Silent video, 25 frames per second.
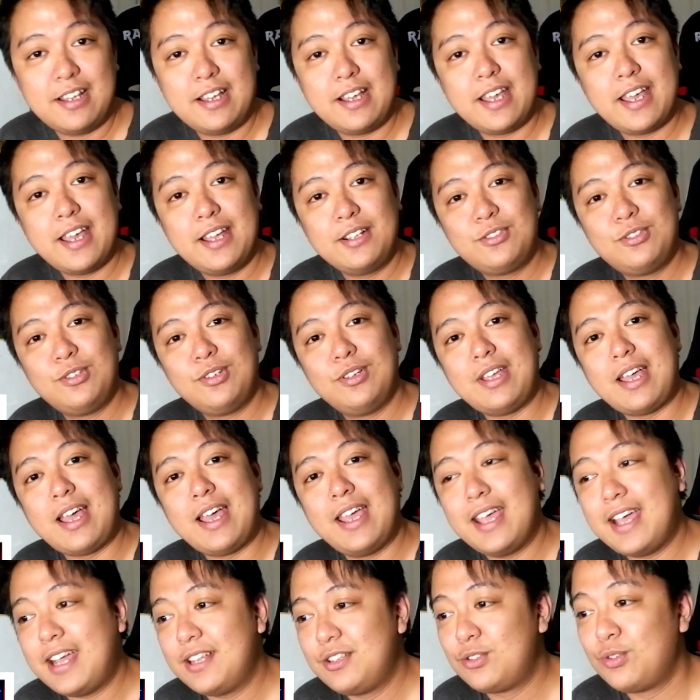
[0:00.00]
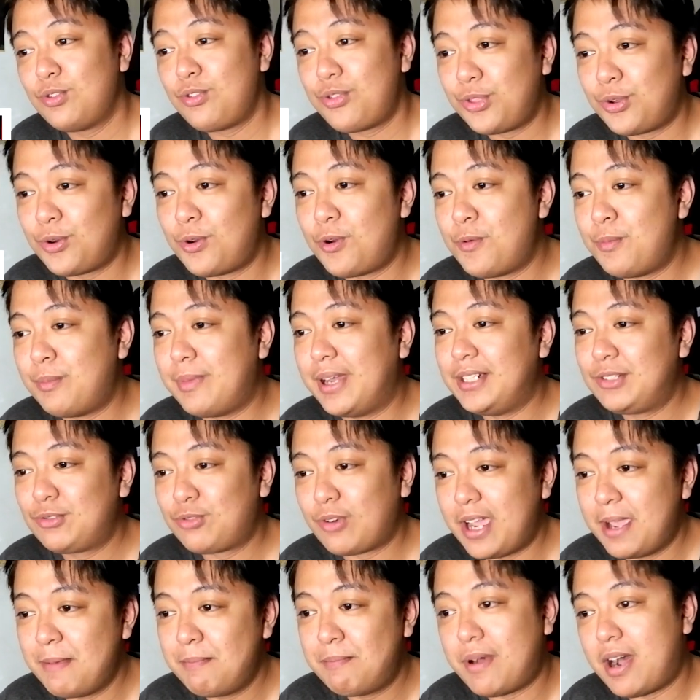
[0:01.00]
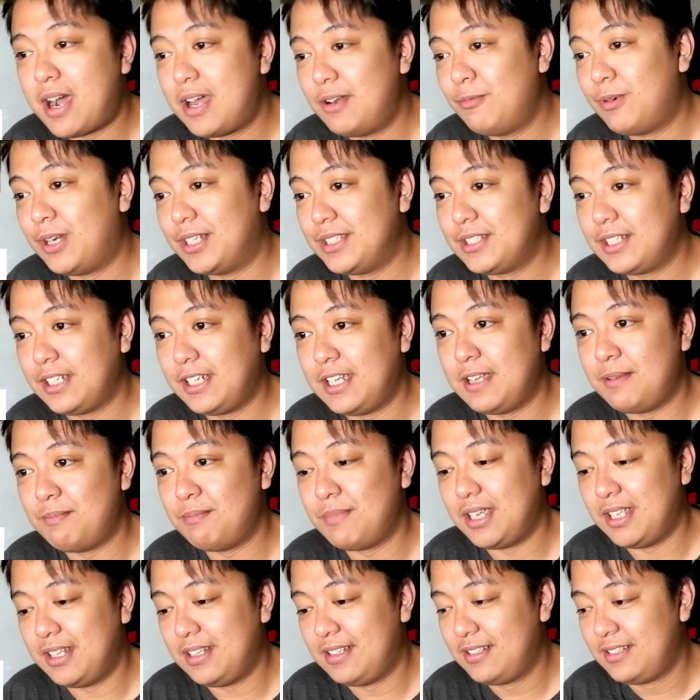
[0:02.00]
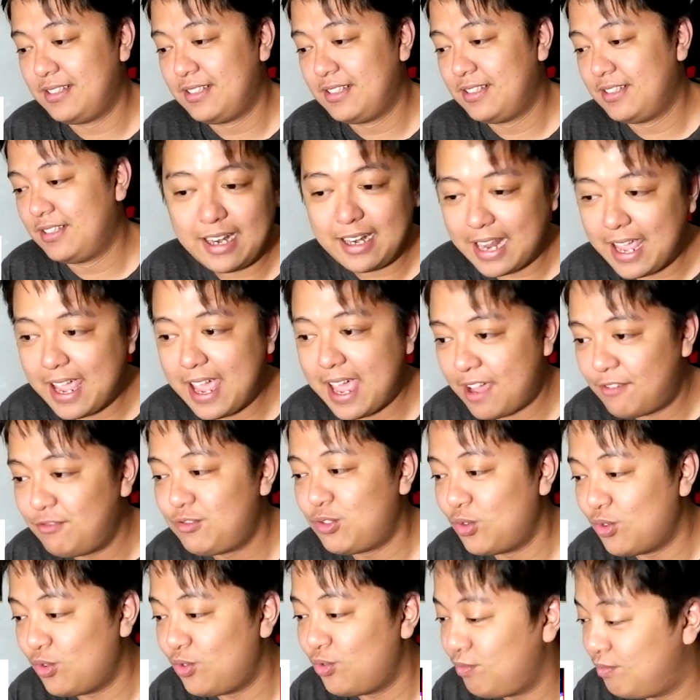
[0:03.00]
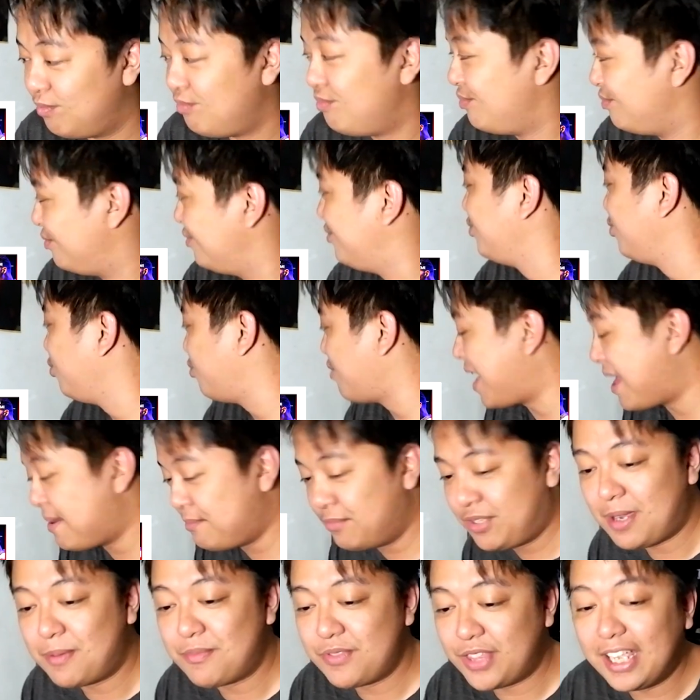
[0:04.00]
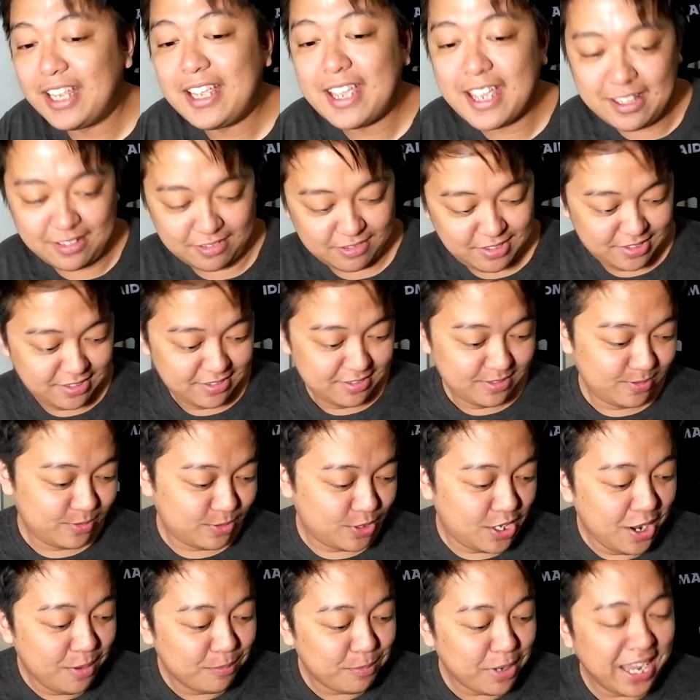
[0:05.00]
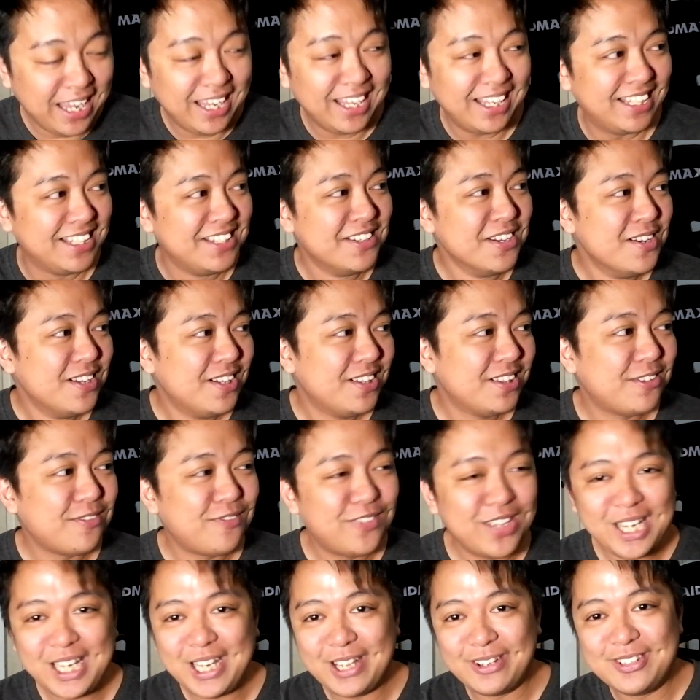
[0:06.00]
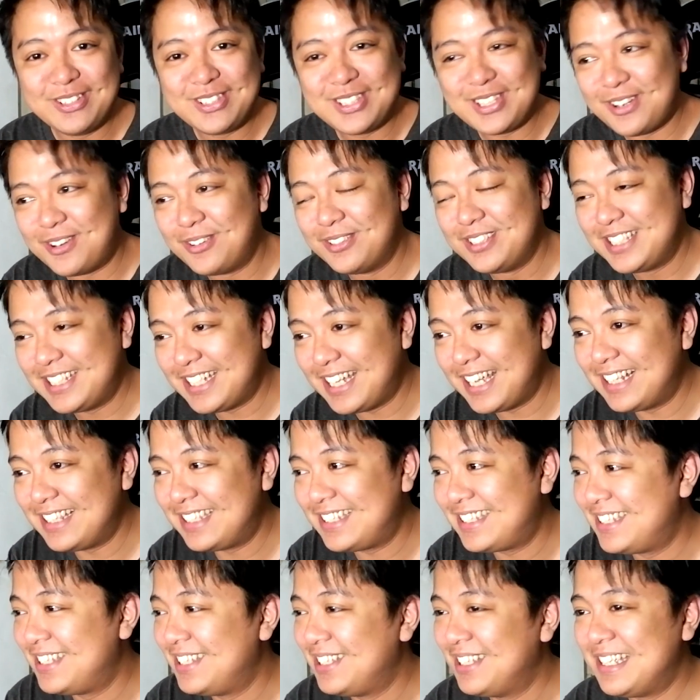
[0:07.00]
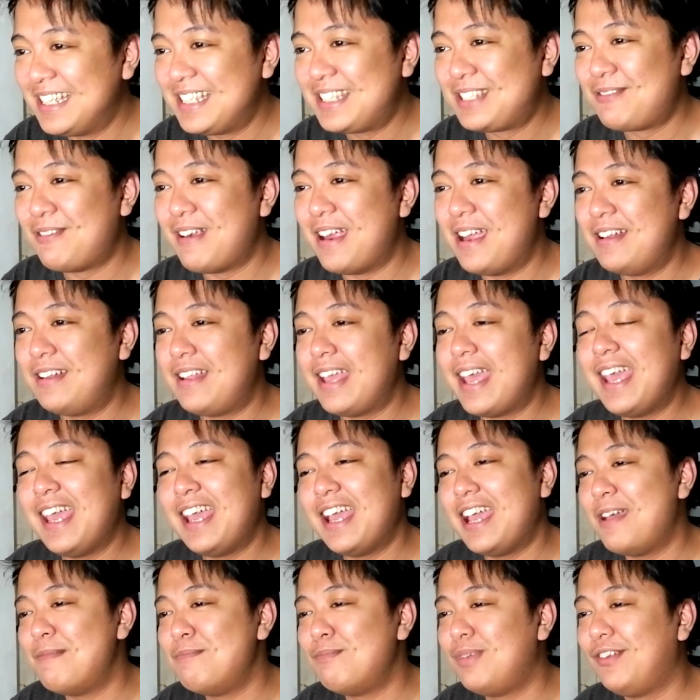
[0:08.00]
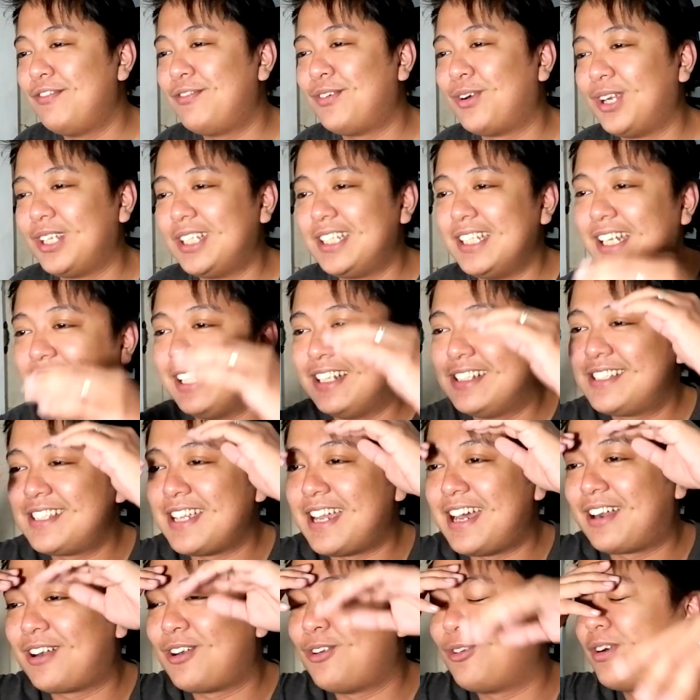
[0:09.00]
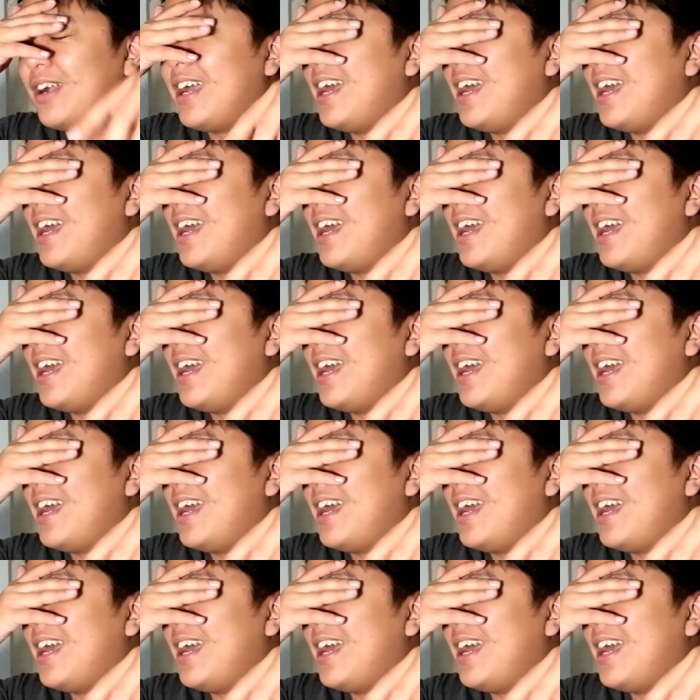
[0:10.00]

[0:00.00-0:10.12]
I had to throw my tripod once again, man. And I have to grab something else. The video is so intense. It's great. Hey, MB14 and Saro,